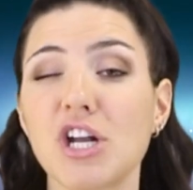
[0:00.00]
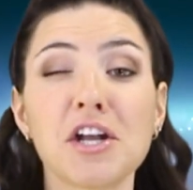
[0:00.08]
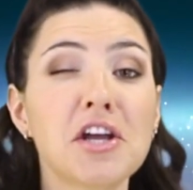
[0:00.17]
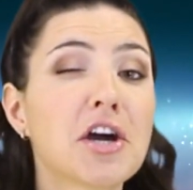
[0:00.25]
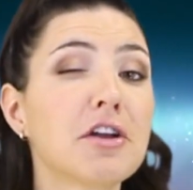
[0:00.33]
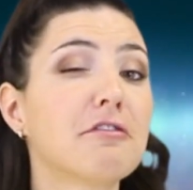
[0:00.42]

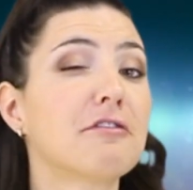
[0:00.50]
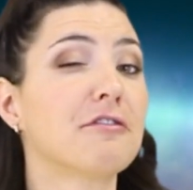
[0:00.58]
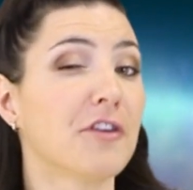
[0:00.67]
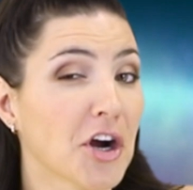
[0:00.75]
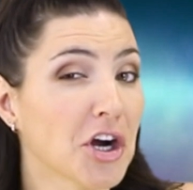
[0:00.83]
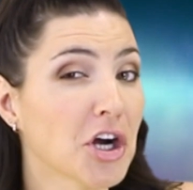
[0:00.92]
didn't
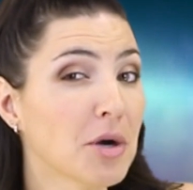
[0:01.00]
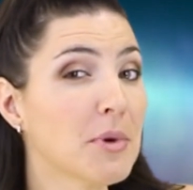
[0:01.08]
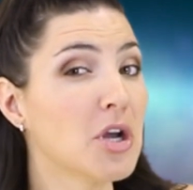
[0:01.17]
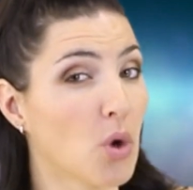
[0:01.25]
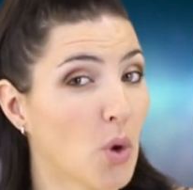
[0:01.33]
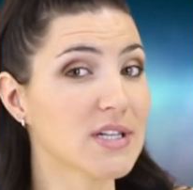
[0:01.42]
confirm
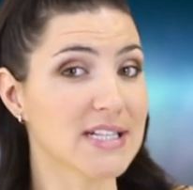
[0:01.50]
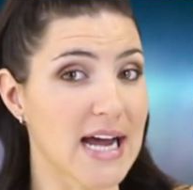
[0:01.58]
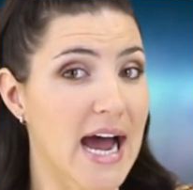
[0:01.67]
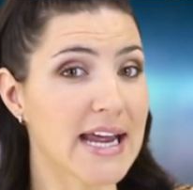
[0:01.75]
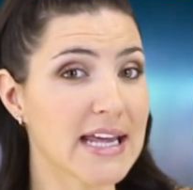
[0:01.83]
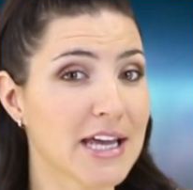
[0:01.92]
nor
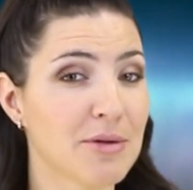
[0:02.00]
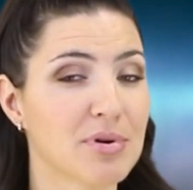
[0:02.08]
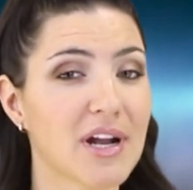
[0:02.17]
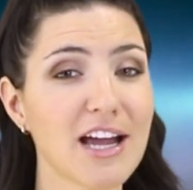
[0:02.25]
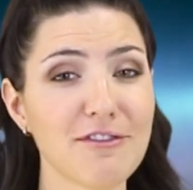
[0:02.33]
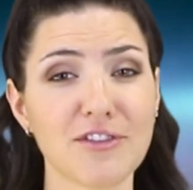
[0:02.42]
deny it,
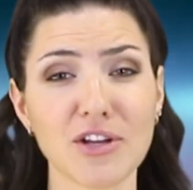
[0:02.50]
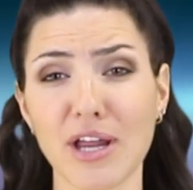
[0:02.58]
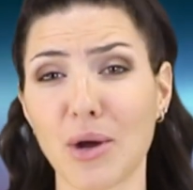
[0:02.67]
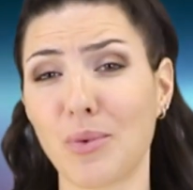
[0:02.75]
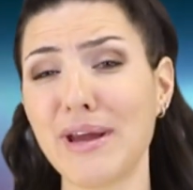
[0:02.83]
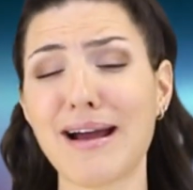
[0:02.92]
but I feel
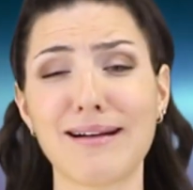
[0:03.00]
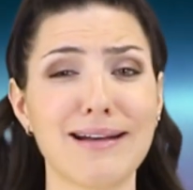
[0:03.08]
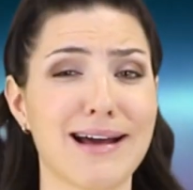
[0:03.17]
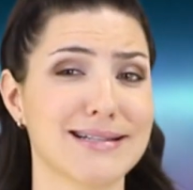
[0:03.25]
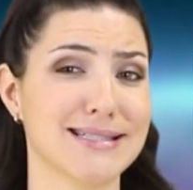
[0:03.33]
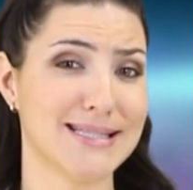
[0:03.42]
like we are
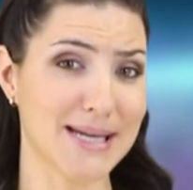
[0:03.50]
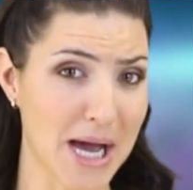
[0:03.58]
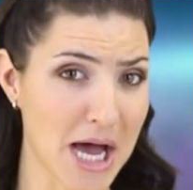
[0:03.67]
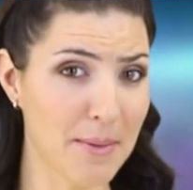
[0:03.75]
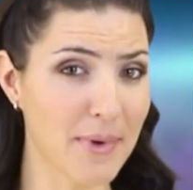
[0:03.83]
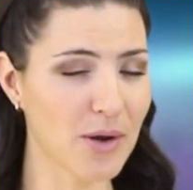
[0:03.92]
not
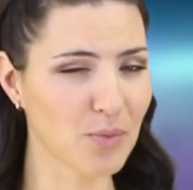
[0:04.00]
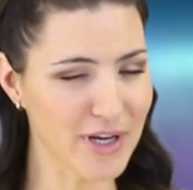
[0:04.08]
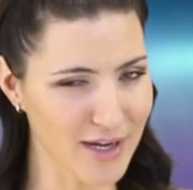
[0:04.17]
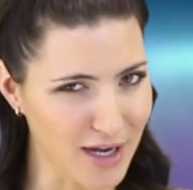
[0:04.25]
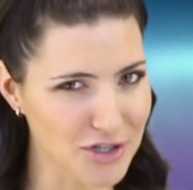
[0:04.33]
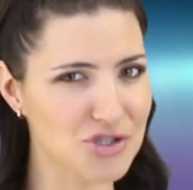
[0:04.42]
dumb and we
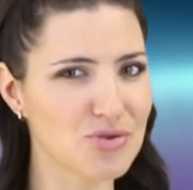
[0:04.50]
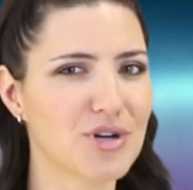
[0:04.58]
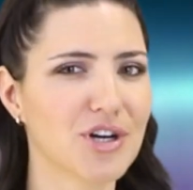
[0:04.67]
got you